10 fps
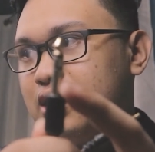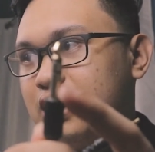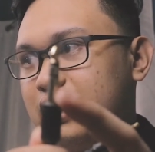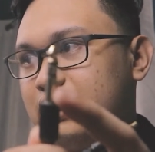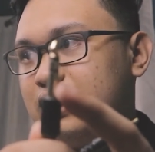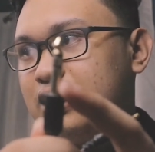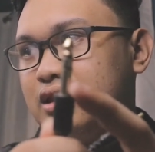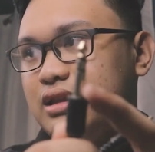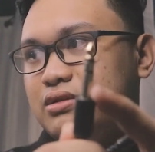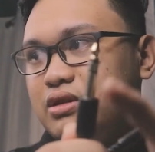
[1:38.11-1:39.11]
and
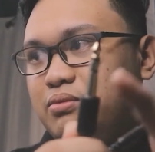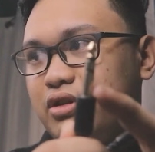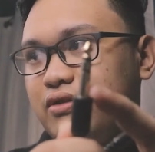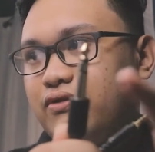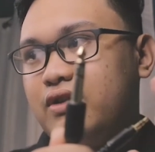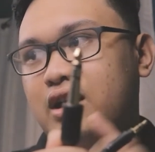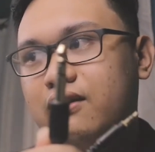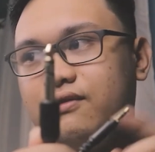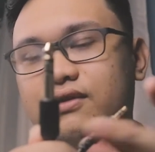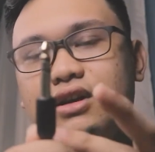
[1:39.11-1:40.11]
then the 3.5